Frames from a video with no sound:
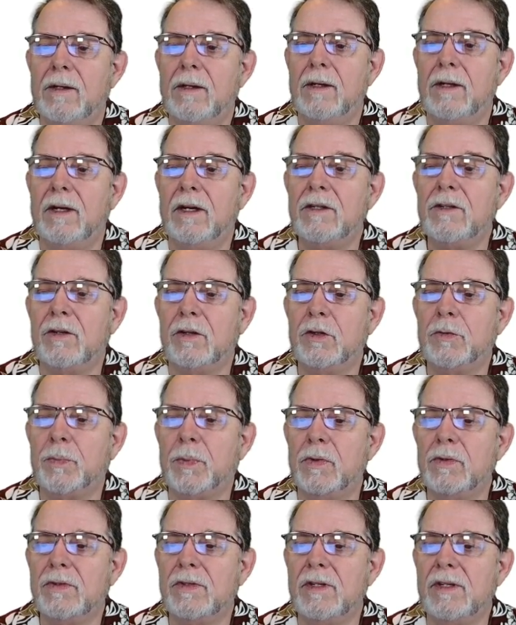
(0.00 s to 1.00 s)
An unjust
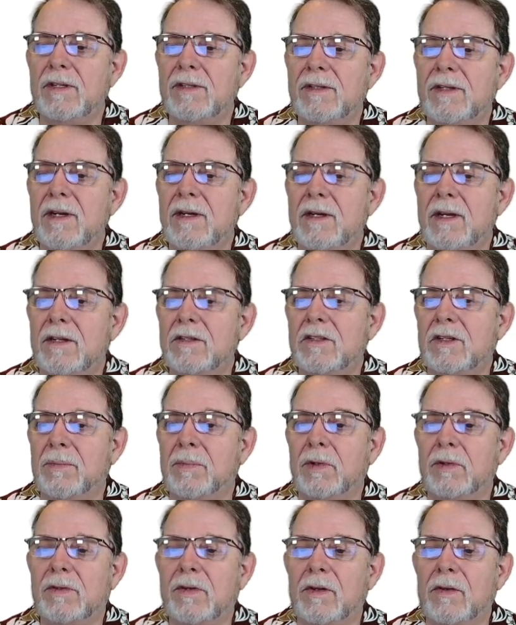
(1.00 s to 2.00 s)
person is
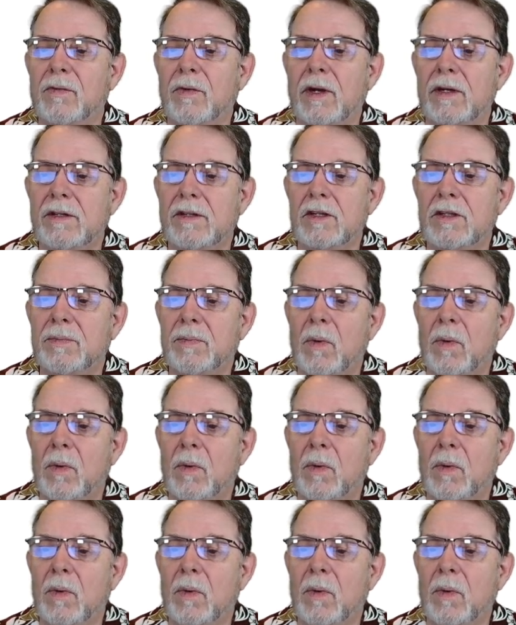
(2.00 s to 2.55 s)
detestable to the righteous,